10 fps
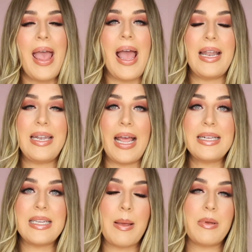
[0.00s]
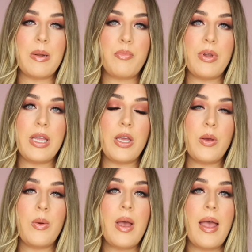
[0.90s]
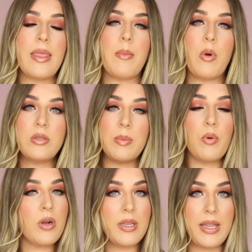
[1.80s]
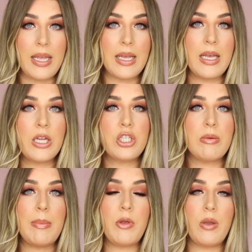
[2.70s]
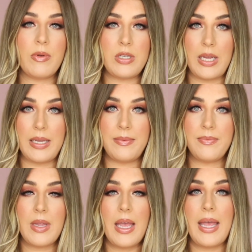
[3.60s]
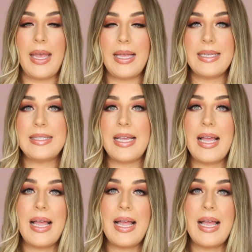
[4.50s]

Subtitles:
And next I'm gonna bring you the most important thing to my beauty routine is